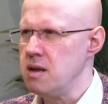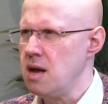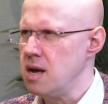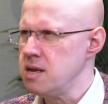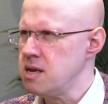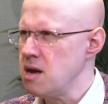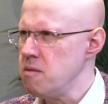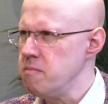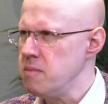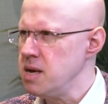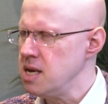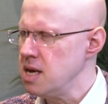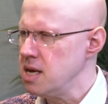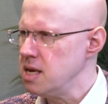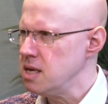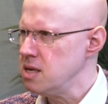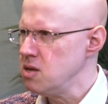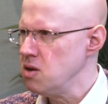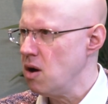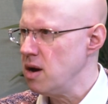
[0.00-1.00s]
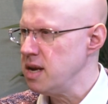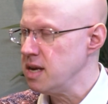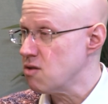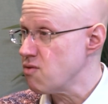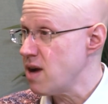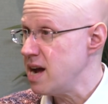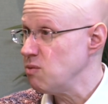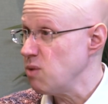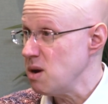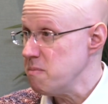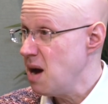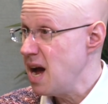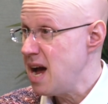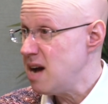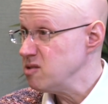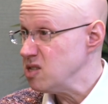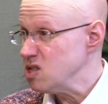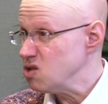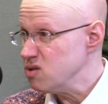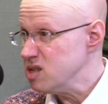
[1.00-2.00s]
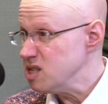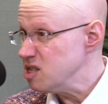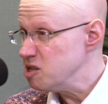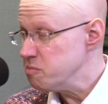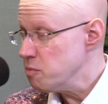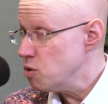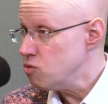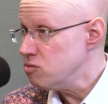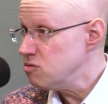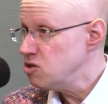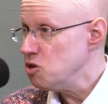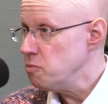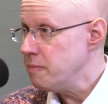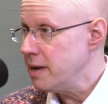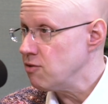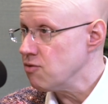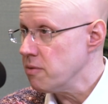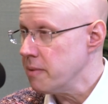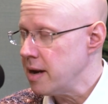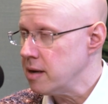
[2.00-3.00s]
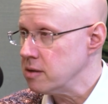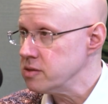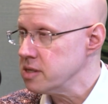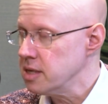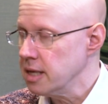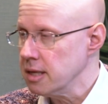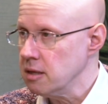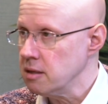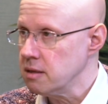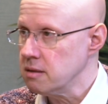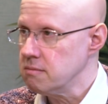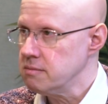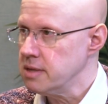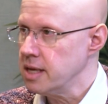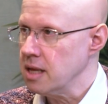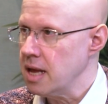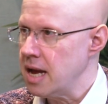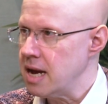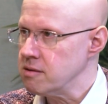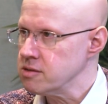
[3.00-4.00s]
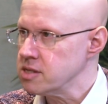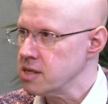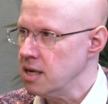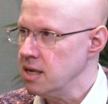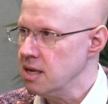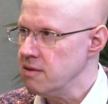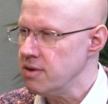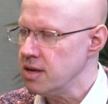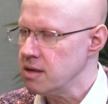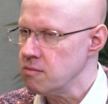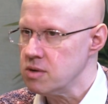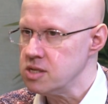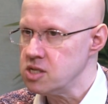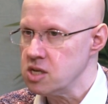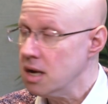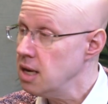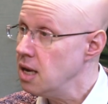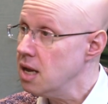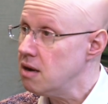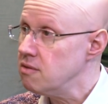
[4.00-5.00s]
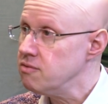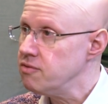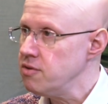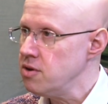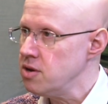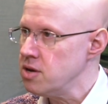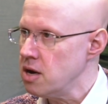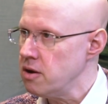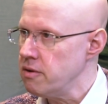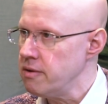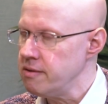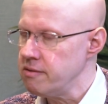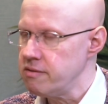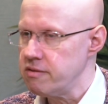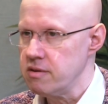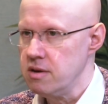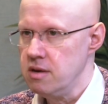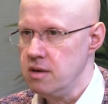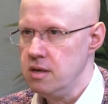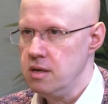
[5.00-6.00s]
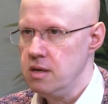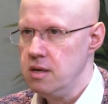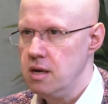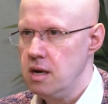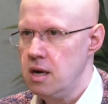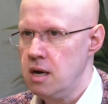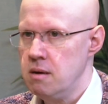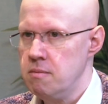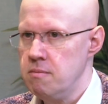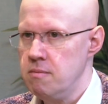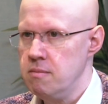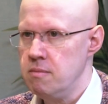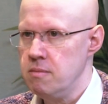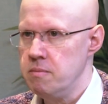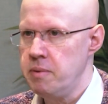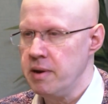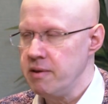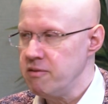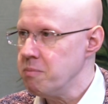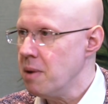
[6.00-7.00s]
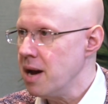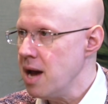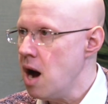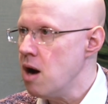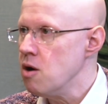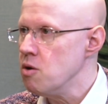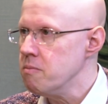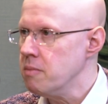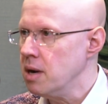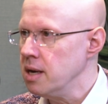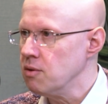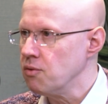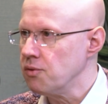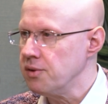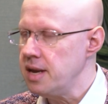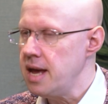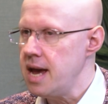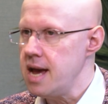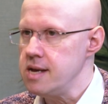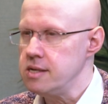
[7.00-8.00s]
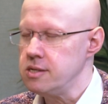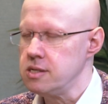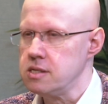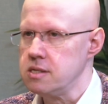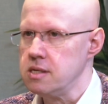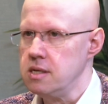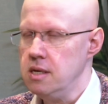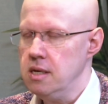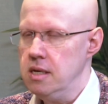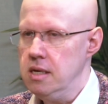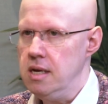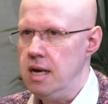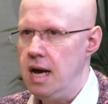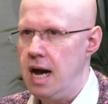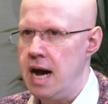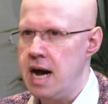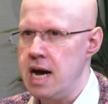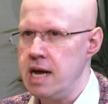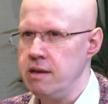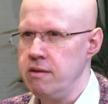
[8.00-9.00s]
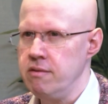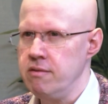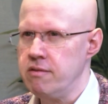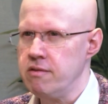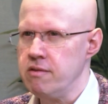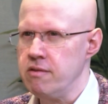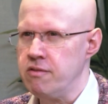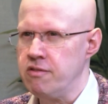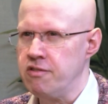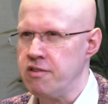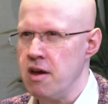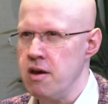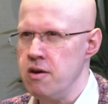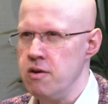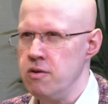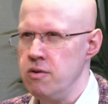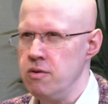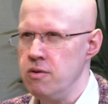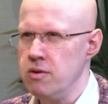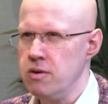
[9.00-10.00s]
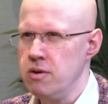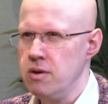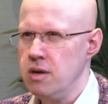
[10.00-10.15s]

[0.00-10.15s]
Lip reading: don't mean it, not in a grand way. My house is really small, two-bedroom house, little house that I live in, which I love, you know. It's but it's my home, my little nest. And so